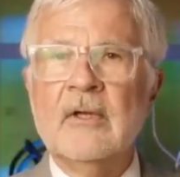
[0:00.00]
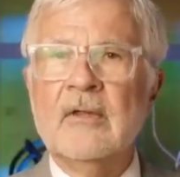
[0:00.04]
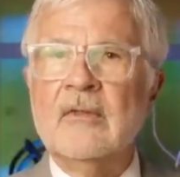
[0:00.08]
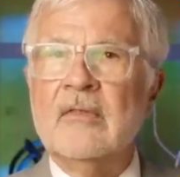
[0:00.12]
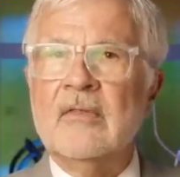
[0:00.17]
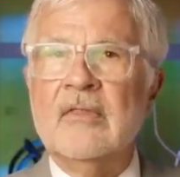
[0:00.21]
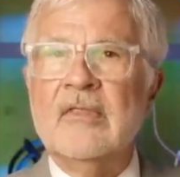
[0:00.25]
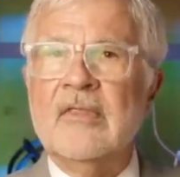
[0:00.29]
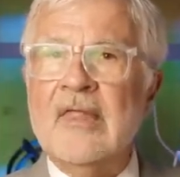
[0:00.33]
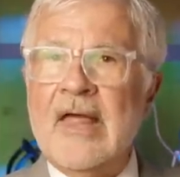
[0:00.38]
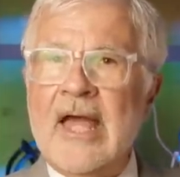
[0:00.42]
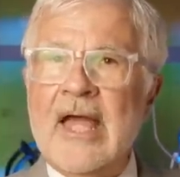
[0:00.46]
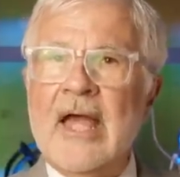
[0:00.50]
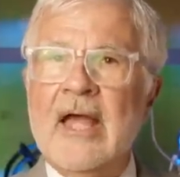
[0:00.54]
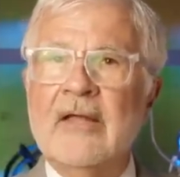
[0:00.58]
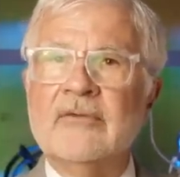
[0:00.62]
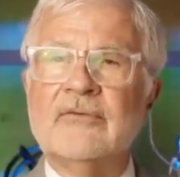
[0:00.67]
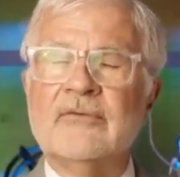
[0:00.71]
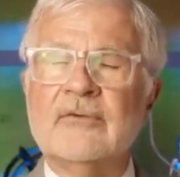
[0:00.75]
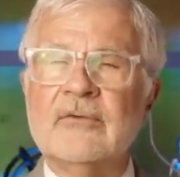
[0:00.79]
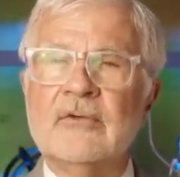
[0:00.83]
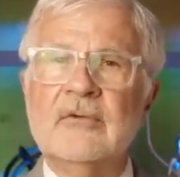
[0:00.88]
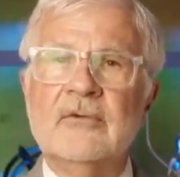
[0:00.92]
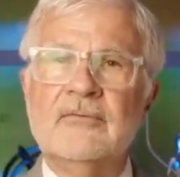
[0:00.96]

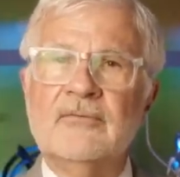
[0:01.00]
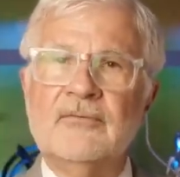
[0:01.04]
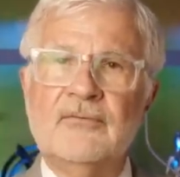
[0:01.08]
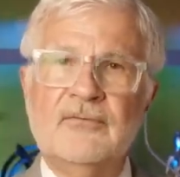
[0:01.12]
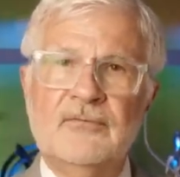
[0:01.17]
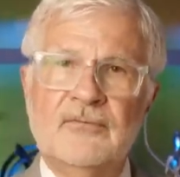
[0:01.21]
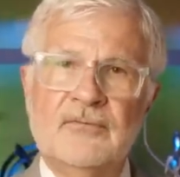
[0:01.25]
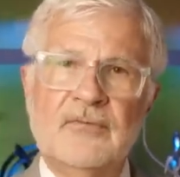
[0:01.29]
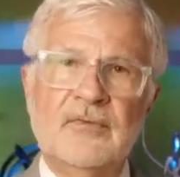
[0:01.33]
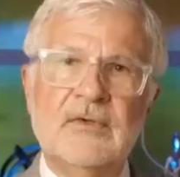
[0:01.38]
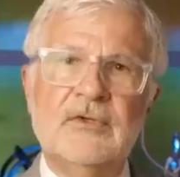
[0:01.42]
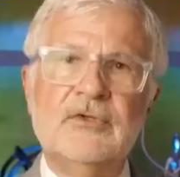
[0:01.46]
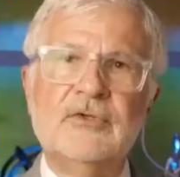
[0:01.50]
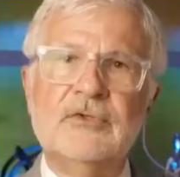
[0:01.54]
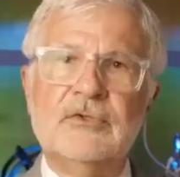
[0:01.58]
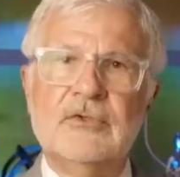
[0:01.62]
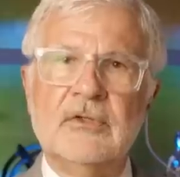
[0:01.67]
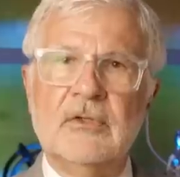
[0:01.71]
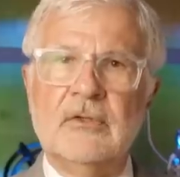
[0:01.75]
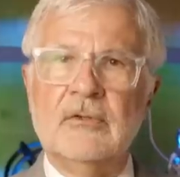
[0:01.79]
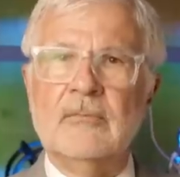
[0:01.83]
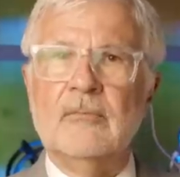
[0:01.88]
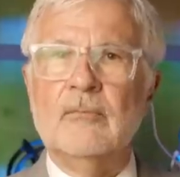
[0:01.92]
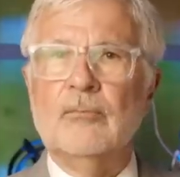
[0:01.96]
That's
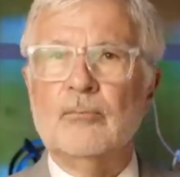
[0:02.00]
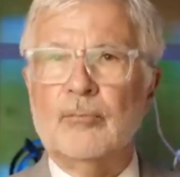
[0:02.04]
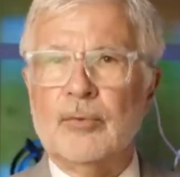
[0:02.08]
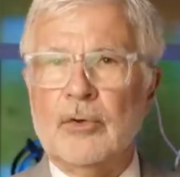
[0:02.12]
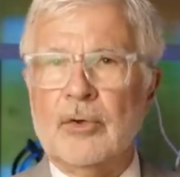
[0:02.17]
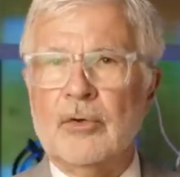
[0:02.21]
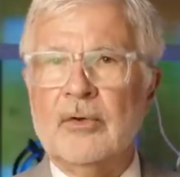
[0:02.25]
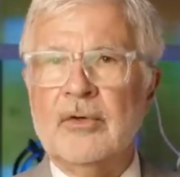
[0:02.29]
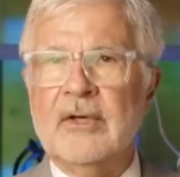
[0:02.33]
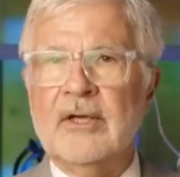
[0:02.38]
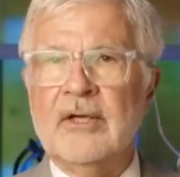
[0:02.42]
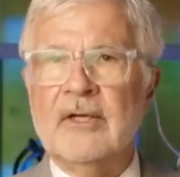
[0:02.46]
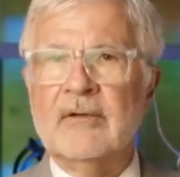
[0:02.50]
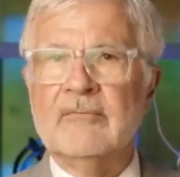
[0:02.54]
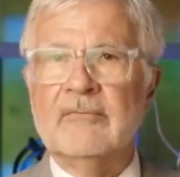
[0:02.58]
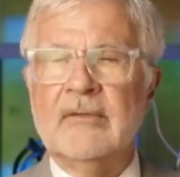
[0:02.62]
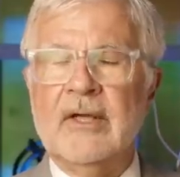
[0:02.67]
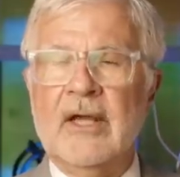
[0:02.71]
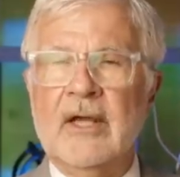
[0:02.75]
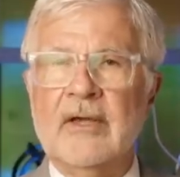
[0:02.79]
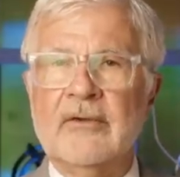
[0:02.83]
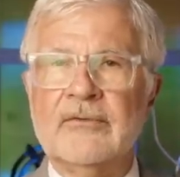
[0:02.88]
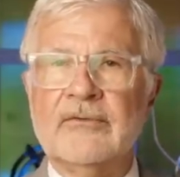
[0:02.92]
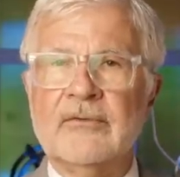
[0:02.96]
efficient burning of
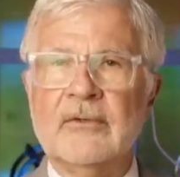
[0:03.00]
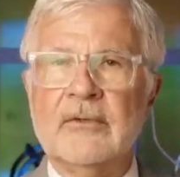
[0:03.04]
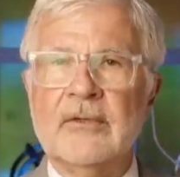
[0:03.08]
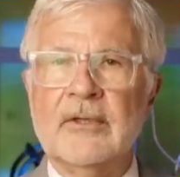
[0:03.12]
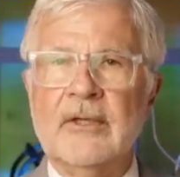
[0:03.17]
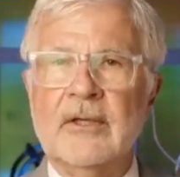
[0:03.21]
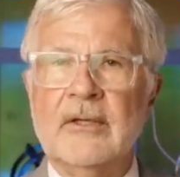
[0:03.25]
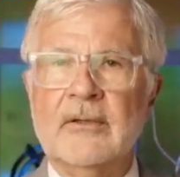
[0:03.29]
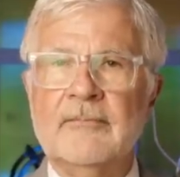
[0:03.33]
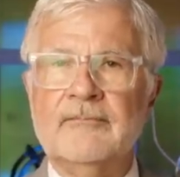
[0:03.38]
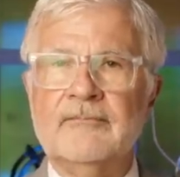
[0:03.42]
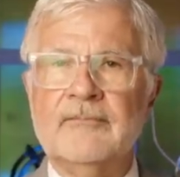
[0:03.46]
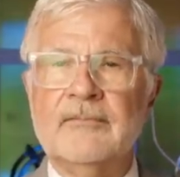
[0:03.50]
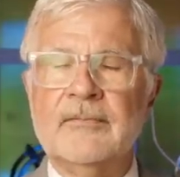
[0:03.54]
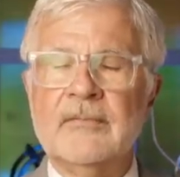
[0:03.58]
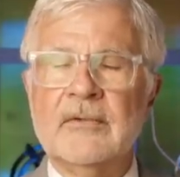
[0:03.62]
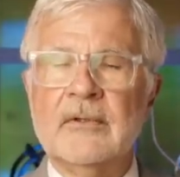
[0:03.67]
gasoline.